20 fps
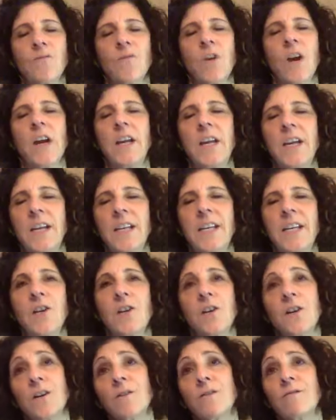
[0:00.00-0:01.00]
right. You
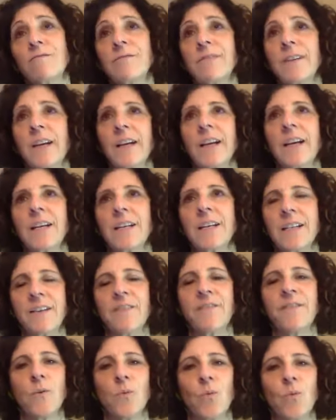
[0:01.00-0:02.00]
know,
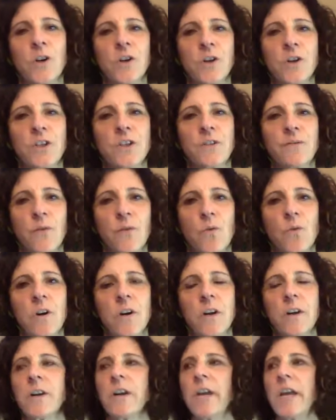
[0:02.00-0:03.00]
if it works
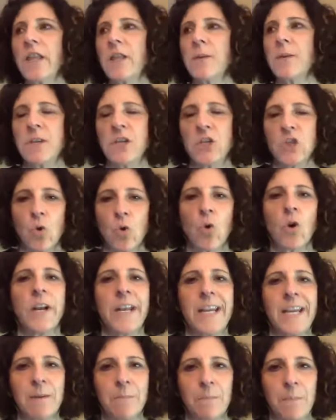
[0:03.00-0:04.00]
for the
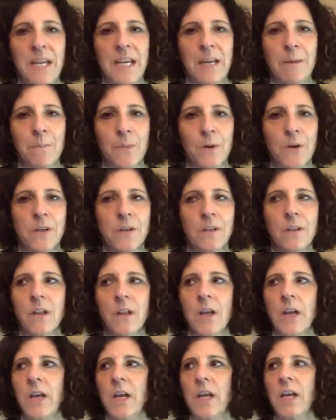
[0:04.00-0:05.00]
majority of people,
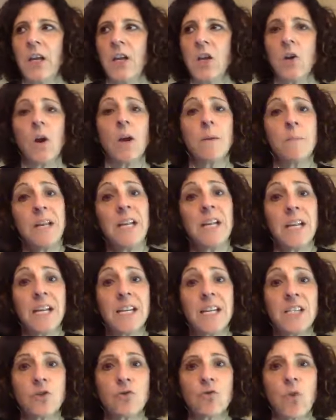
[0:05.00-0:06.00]
you know, I mean, it
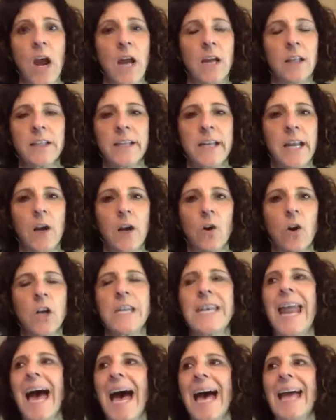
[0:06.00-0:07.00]
is trial and error.
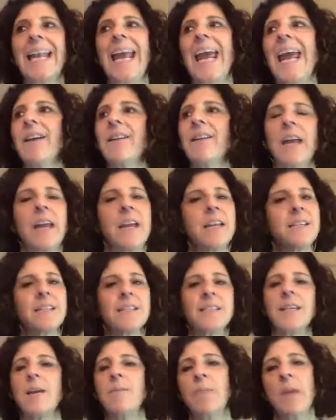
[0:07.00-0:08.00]
It's the
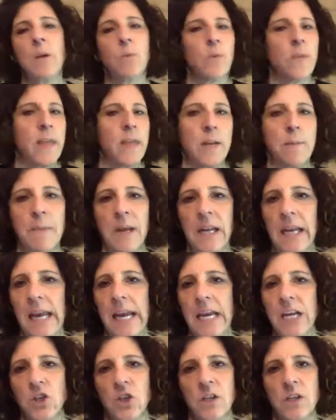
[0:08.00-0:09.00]
same thing with any
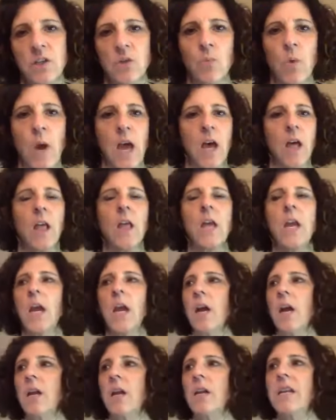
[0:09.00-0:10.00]
medication as well.
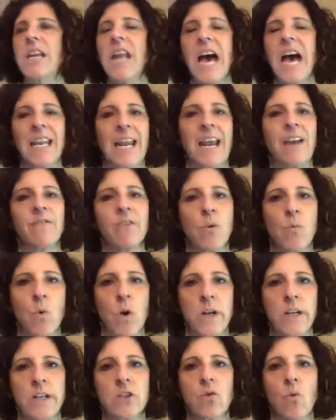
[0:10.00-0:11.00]
Not
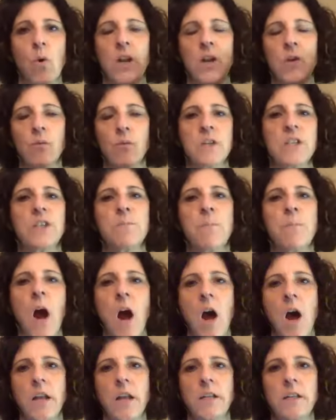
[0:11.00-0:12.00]
everyone is going to
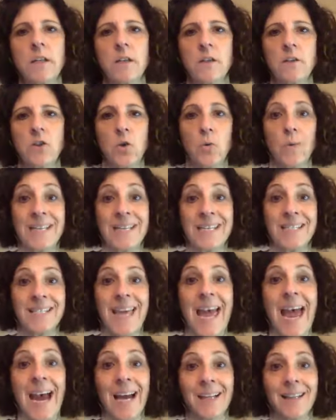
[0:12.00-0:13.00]
respond to
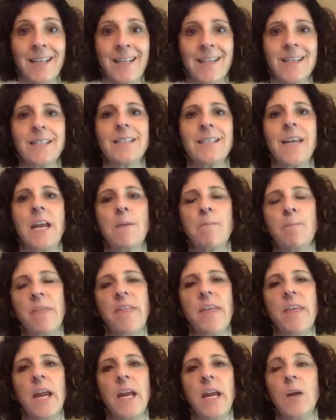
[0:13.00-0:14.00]
exactly the same
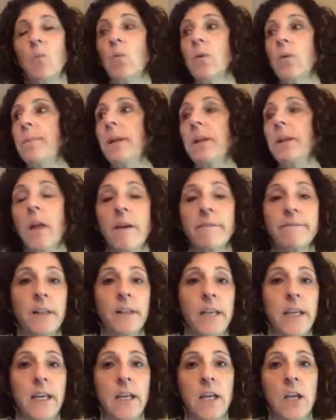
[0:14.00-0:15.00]
thing. It would be
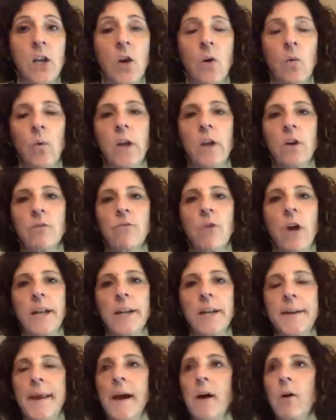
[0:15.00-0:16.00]
lovely, you know, we could write
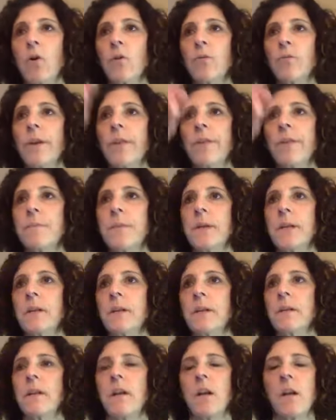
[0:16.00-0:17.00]
an algorithm and,
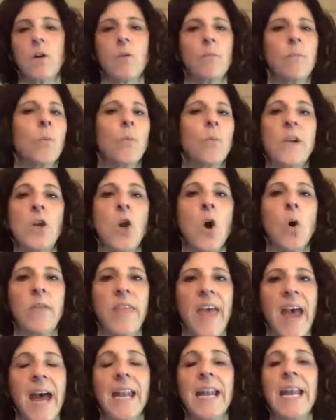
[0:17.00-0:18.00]
you know, but we know
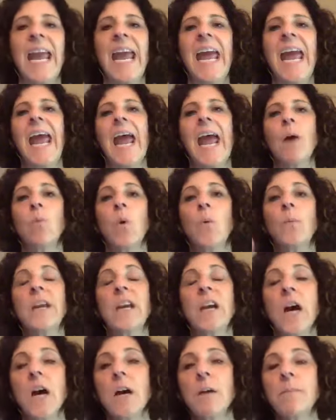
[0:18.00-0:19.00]
that. And when we
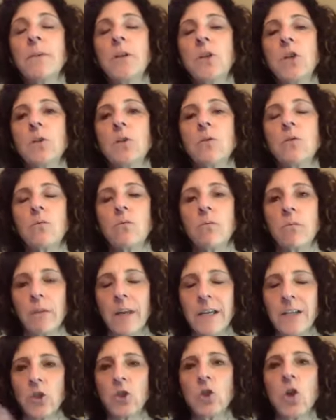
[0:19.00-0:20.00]
come to,
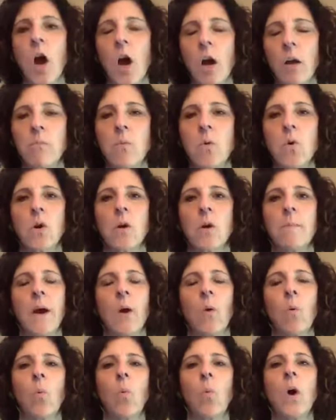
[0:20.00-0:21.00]
let's talk more
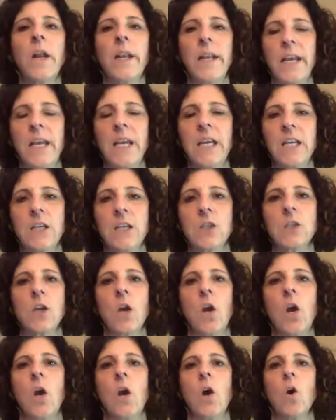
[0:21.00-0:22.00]
about what is
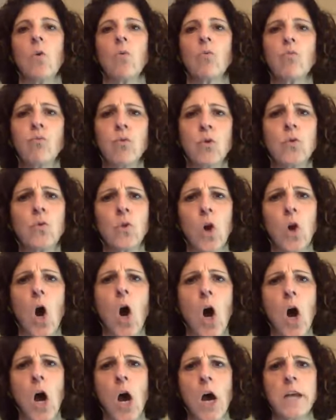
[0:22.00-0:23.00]
root
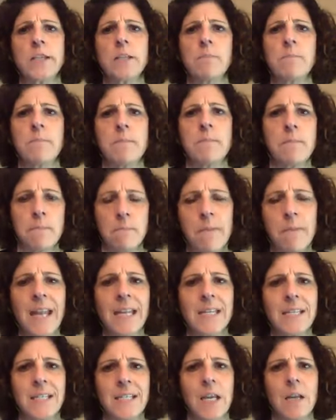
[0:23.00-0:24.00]
cause
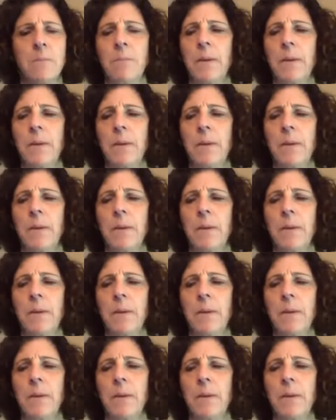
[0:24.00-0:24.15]
medicine,